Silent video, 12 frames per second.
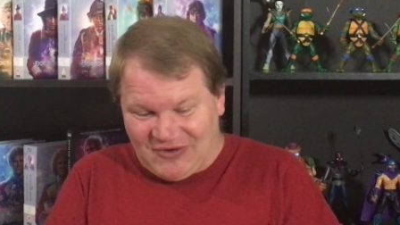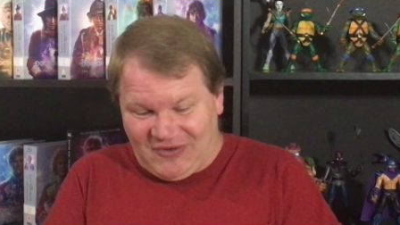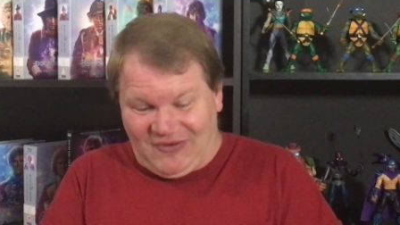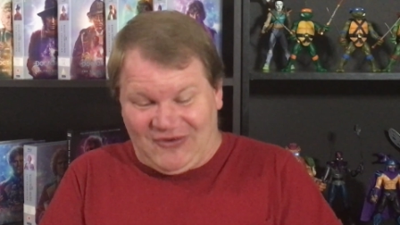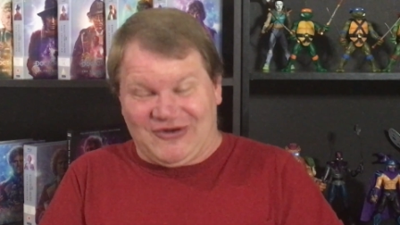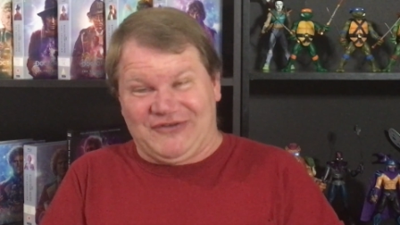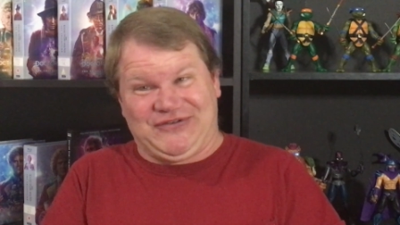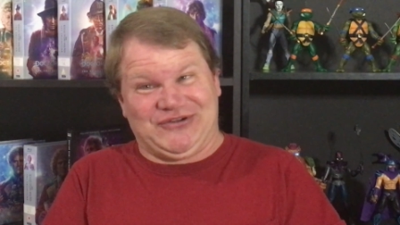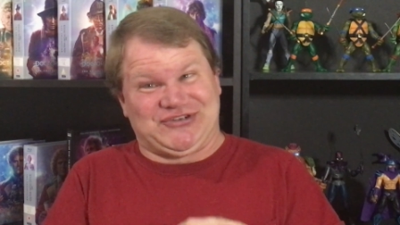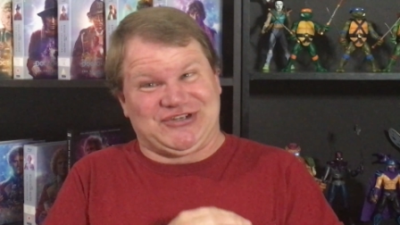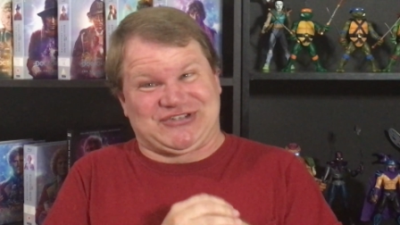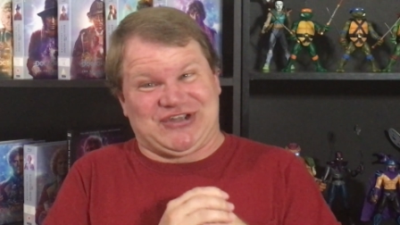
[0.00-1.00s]
Or if
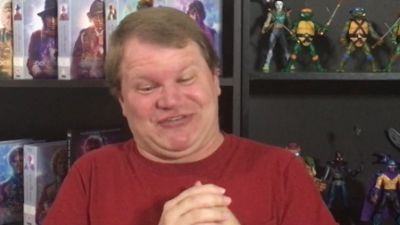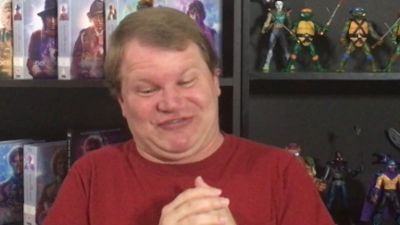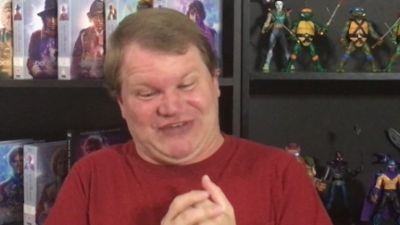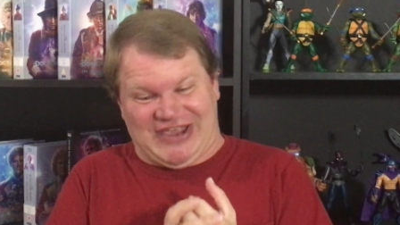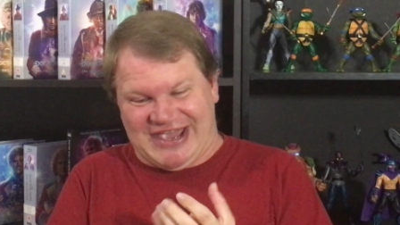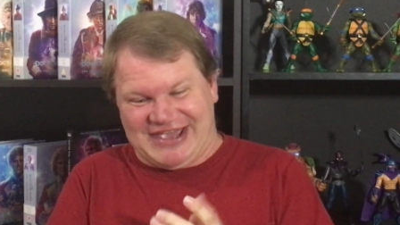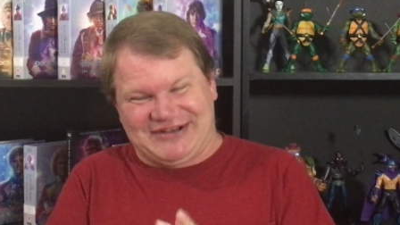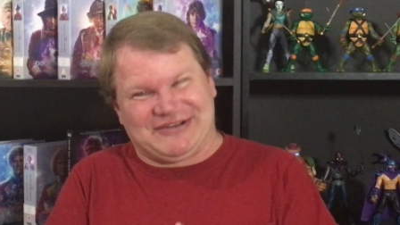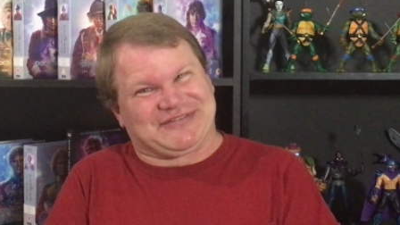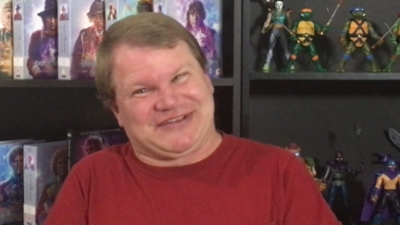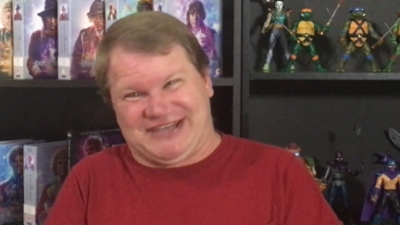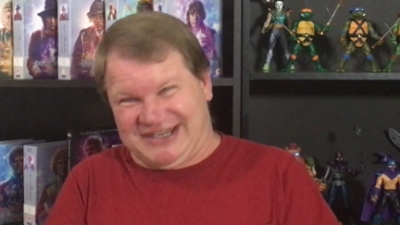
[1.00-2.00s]
you're just a fan
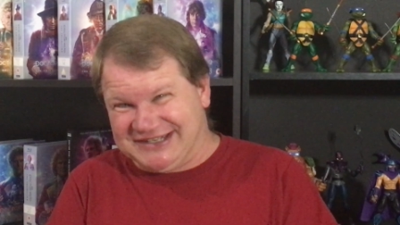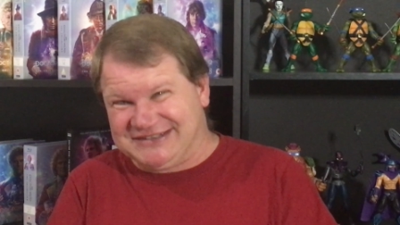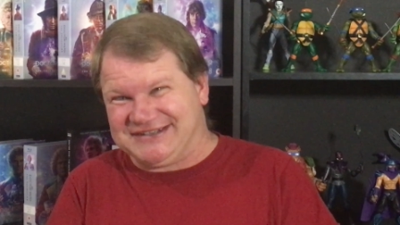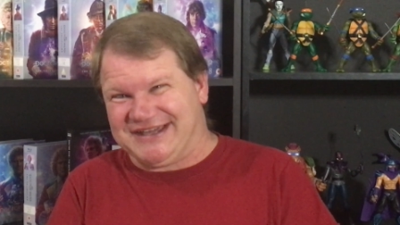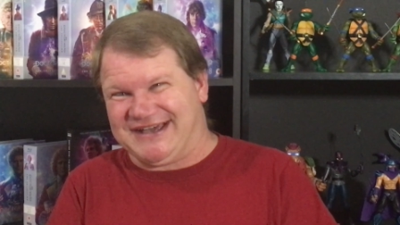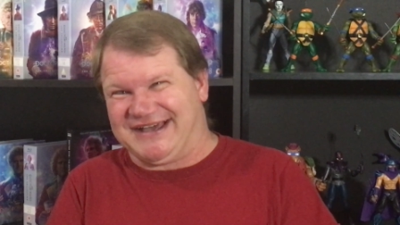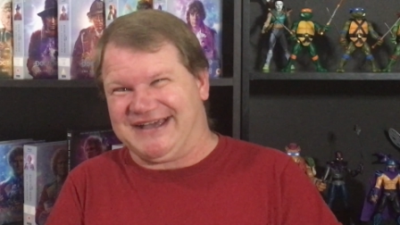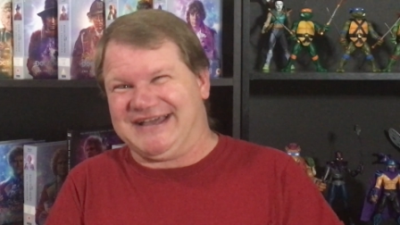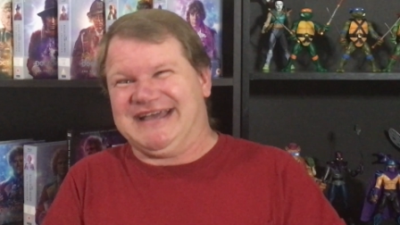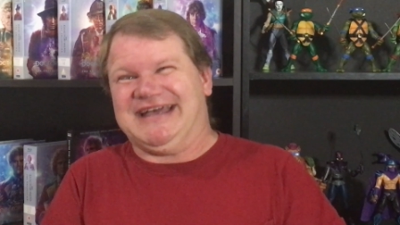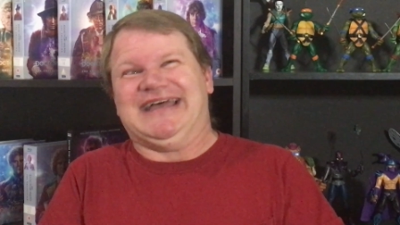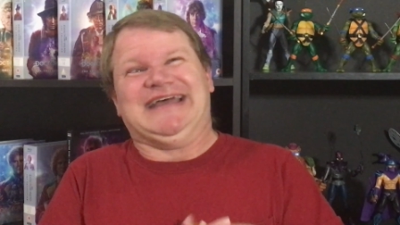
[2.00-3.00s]
of
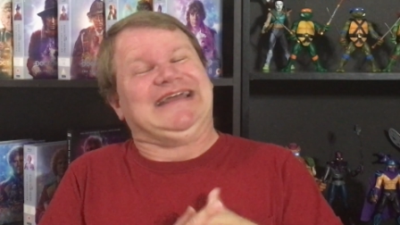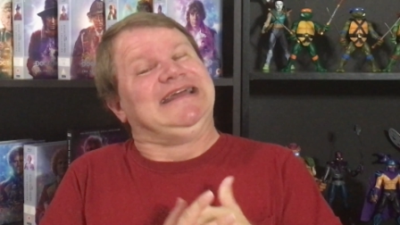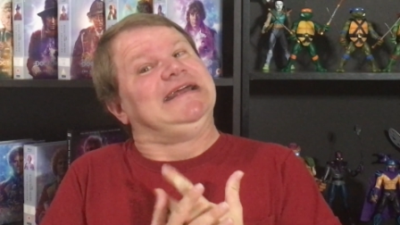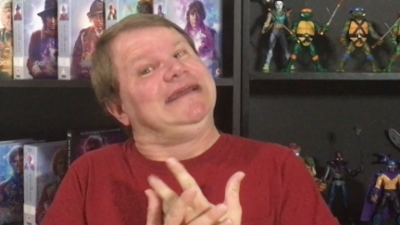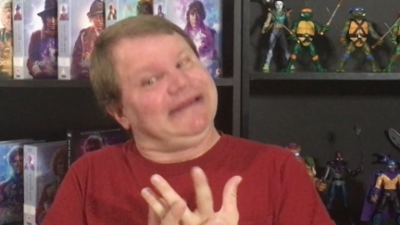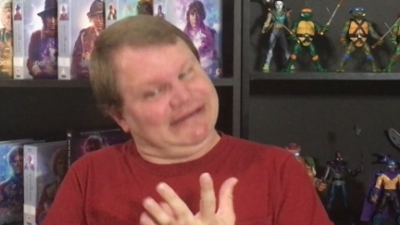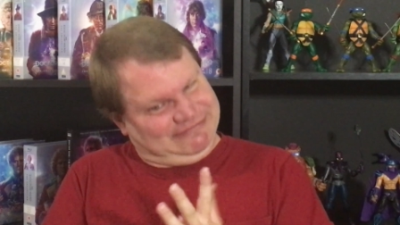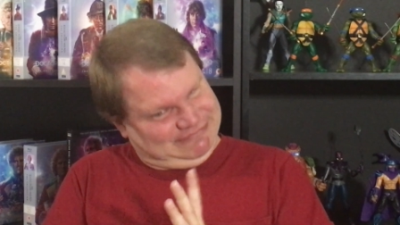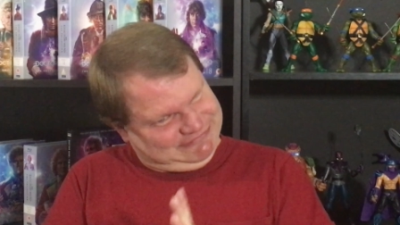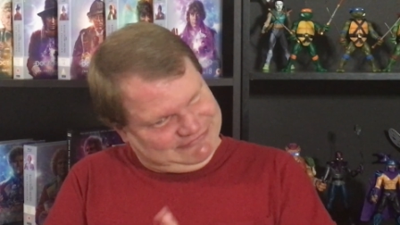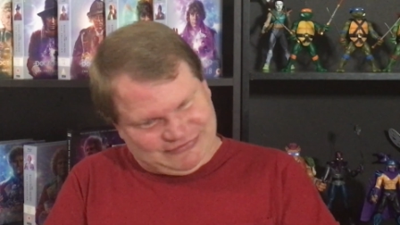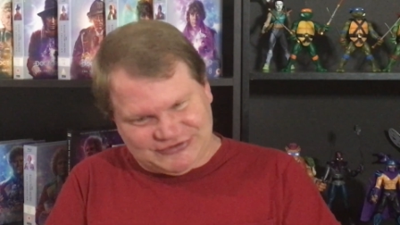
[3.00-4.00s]
Kinda
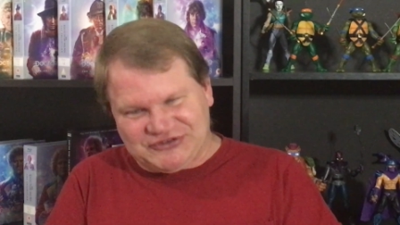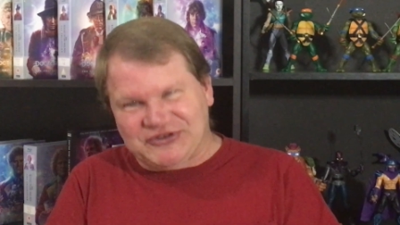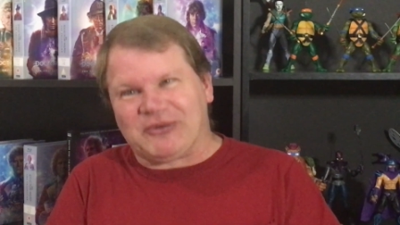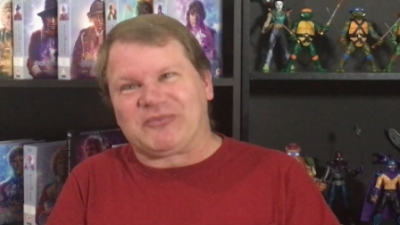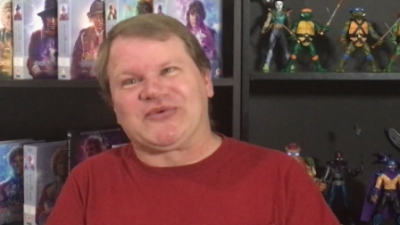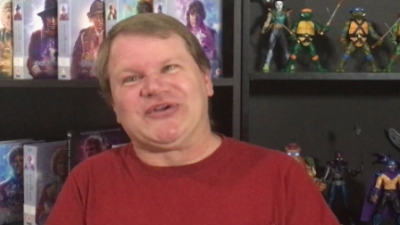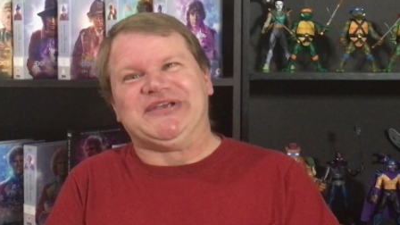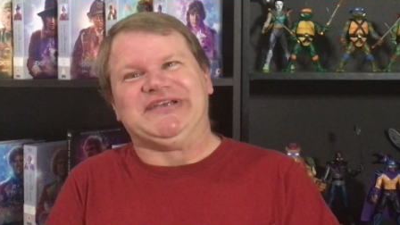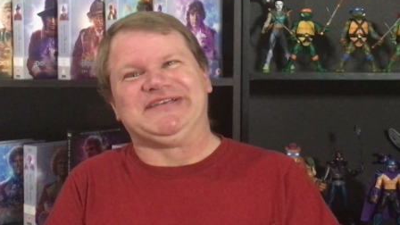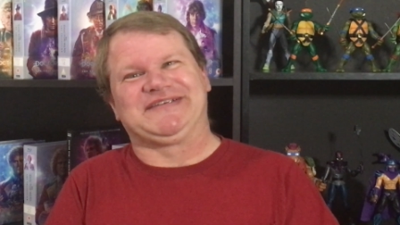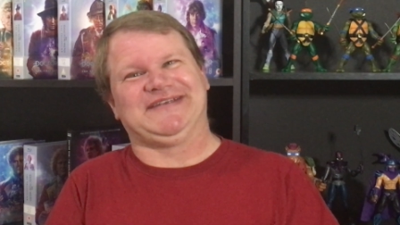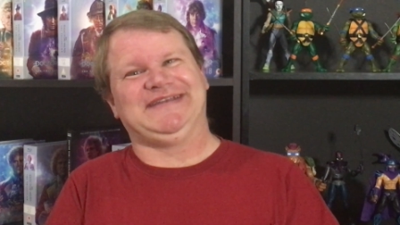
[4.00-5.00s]
for some
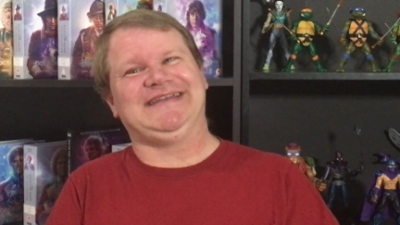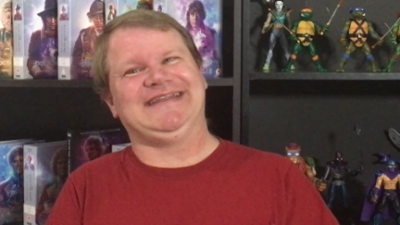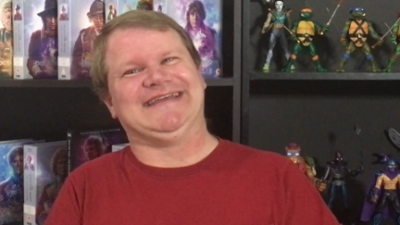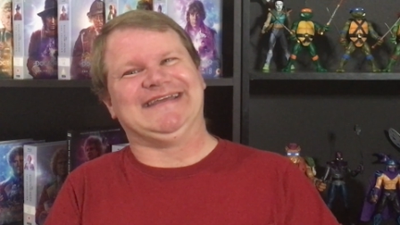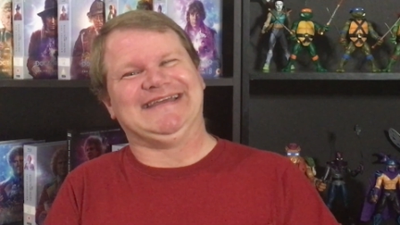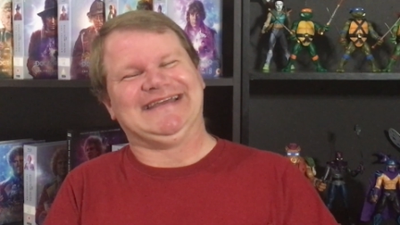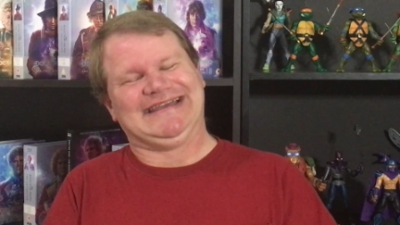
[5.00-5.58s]
reason,